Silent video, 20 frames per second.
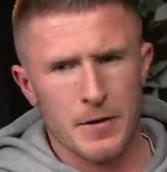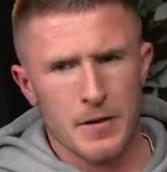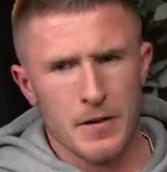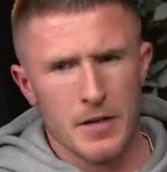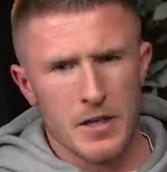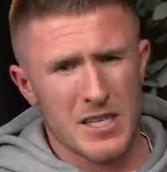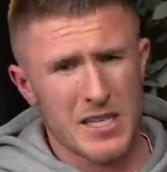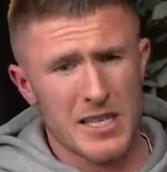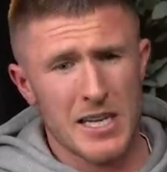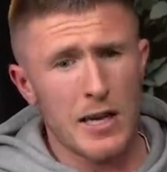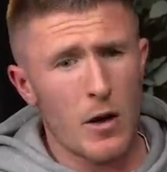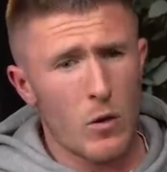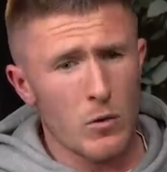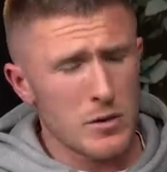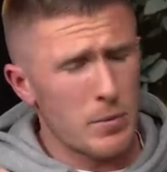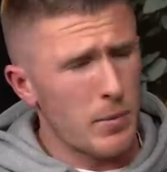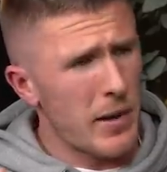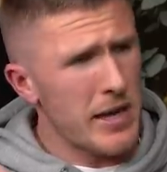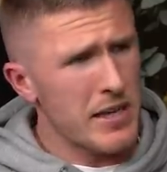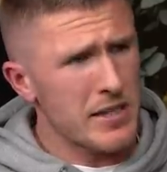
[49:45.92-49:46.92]
you see loads
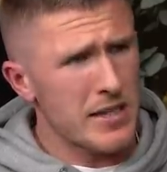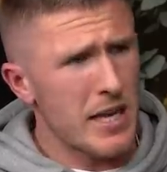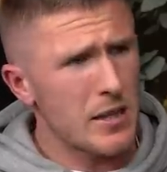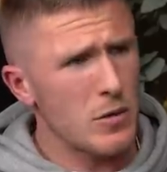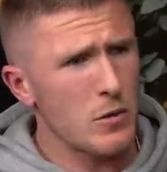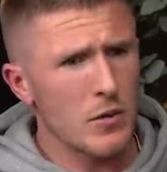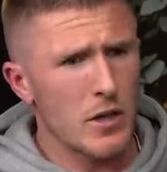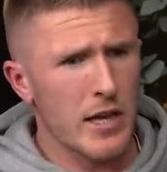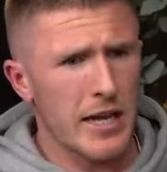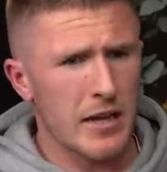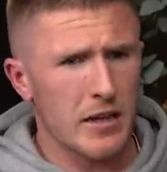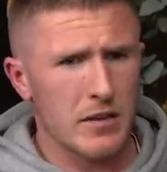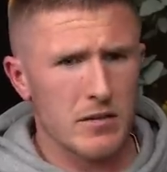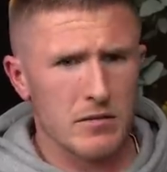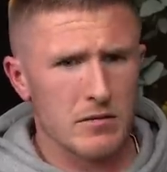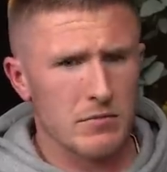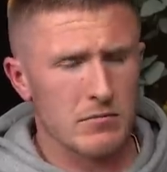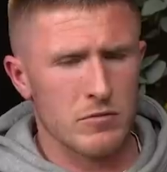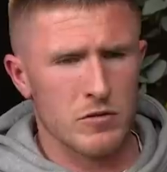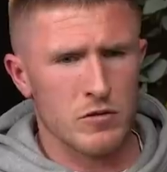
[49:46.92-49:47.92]
of players, lad, who like
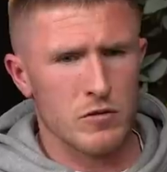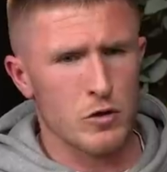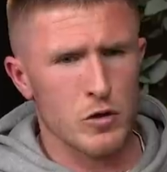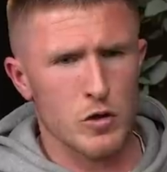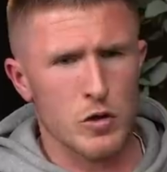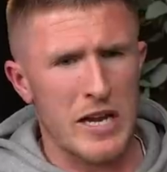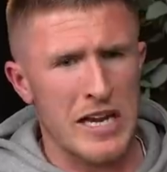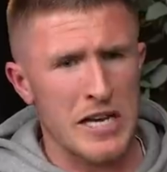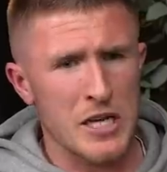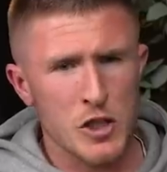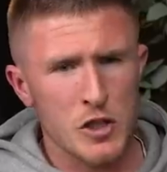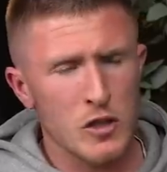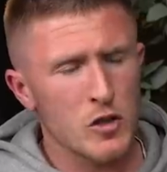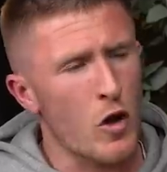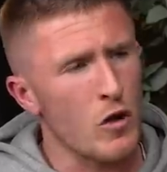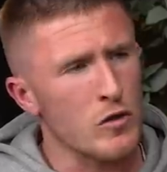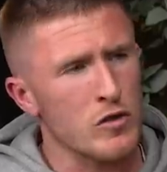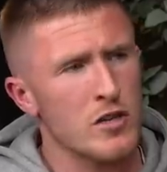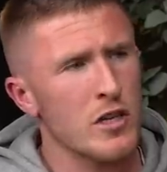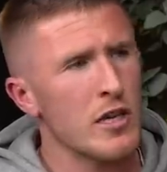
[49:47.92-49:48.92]
just injured
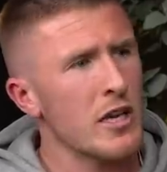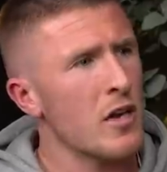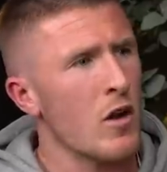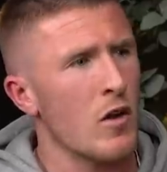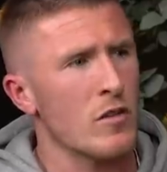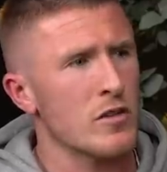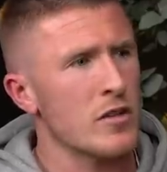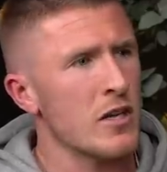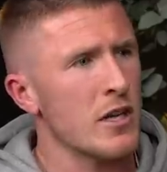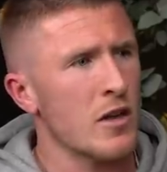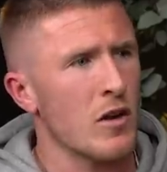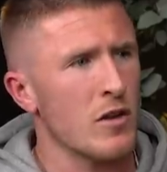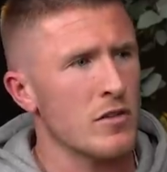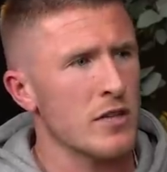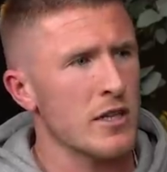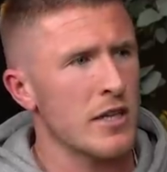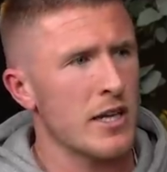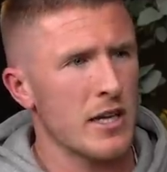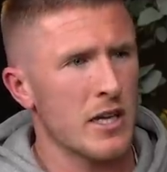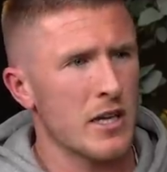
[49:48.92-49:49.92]
constantly. Lad.
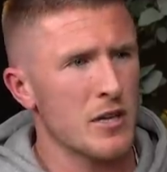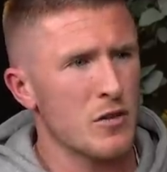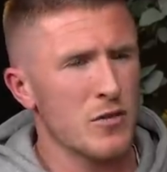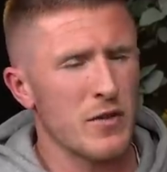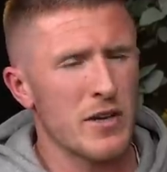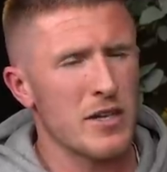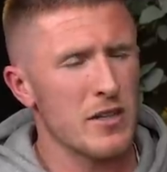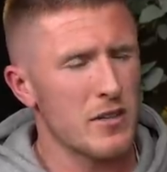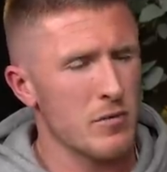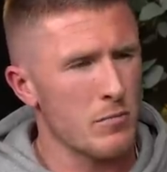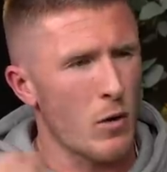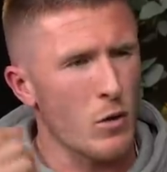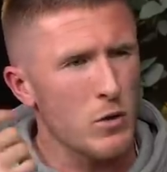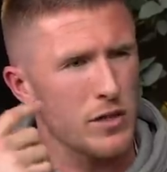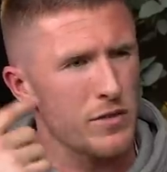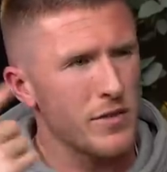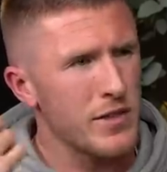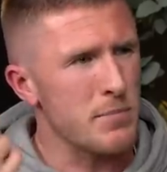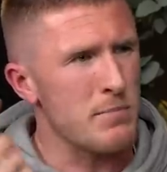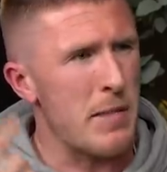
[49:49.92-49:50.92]
I just think it's most
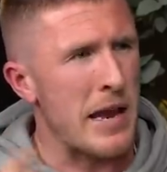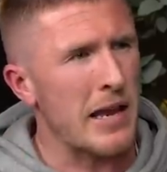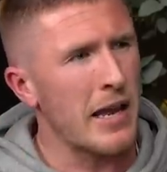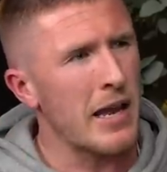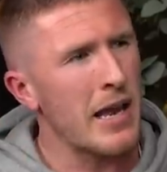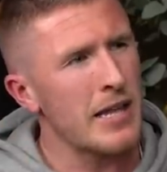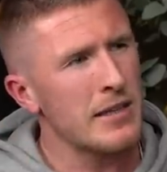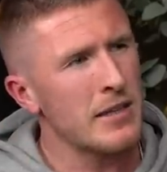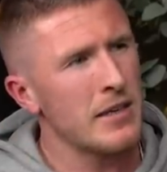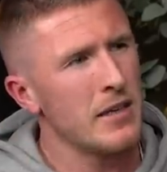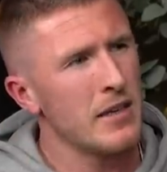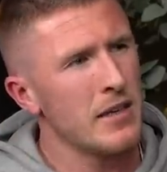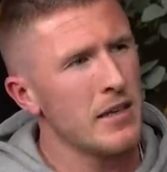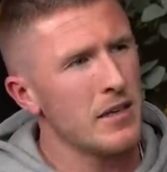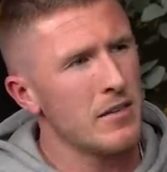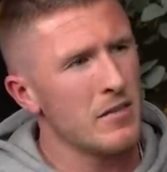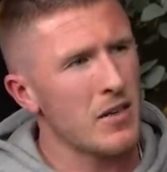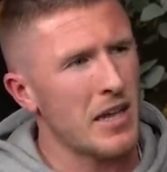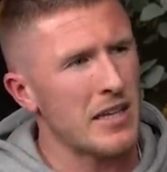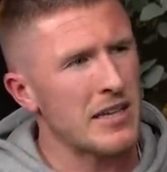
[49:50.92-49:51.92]
of it's mental, lad.
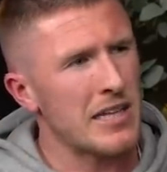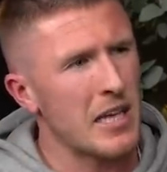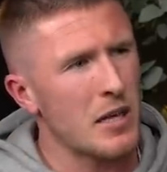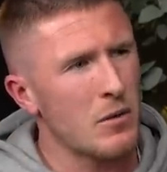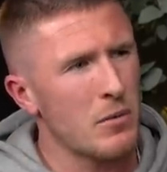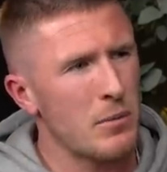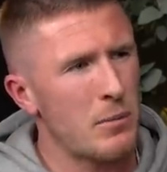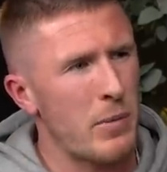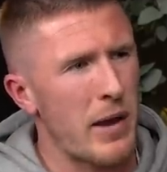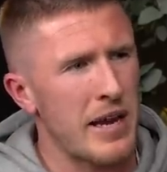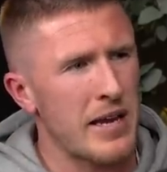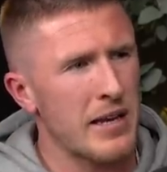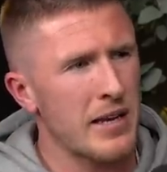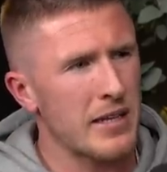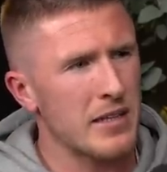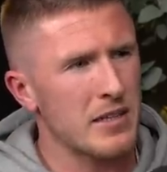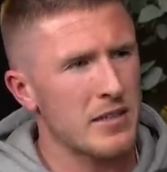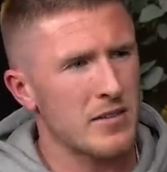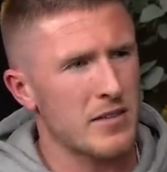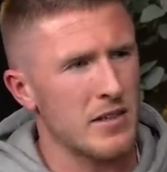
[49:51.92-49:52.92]
If you can deal with pain,
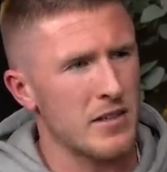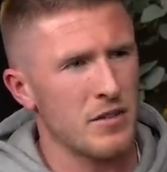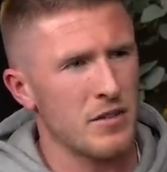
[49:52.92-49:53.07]
lad, you're